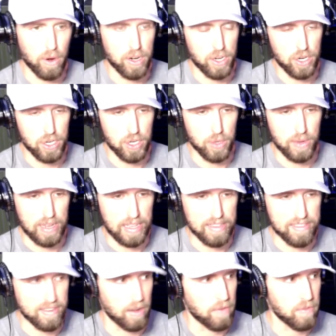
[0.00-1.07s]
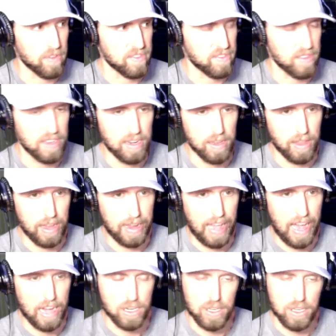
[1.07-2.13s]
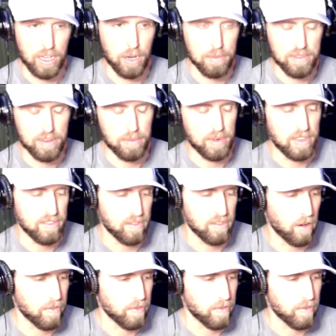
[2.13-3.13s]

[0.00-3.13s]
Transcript: and you're doing it selflessly to like actually help somebody solve